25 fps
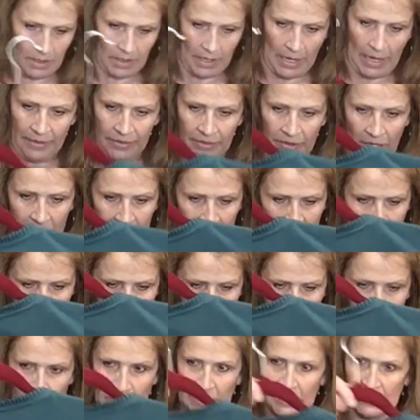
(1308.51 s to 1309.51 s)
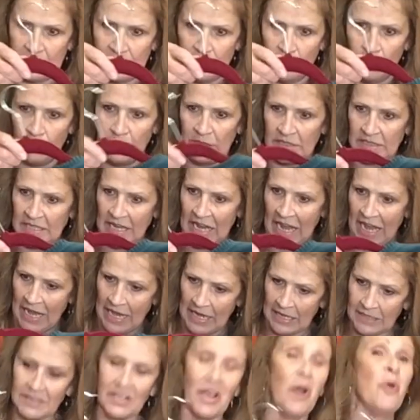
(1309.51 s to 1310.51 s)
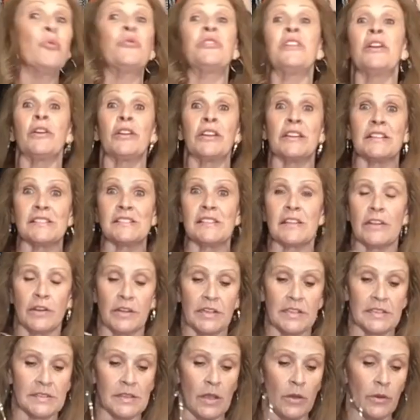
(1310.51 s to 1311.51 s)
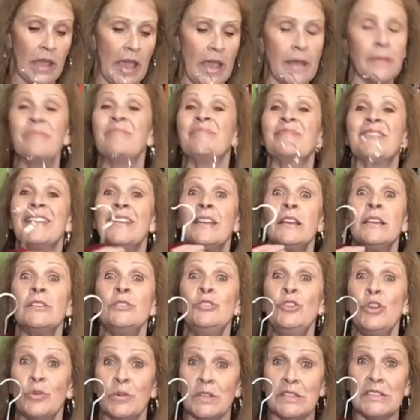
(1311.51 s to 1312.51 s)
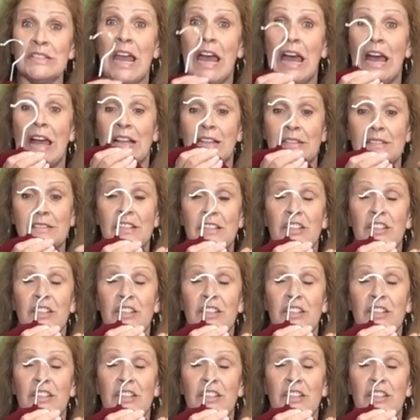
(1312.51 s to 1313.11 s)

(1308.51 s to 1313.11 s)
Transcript: I thought this was new with tags. Oh, there it is. There it is. Okay. New with tags,